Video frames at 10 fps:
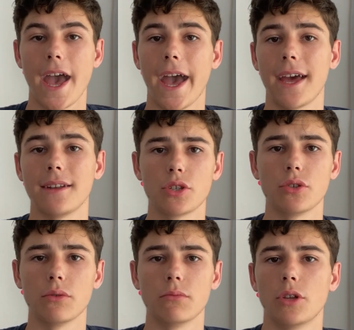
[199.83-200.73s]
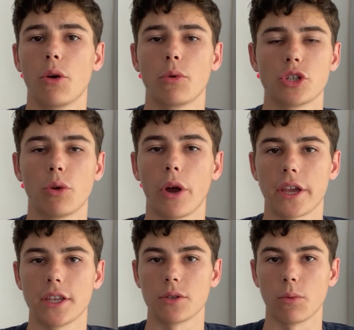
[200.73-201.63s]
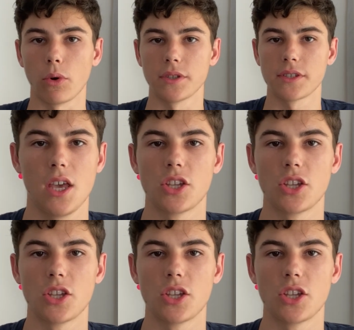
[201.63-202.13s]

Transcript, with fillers: and you know what you're working towards.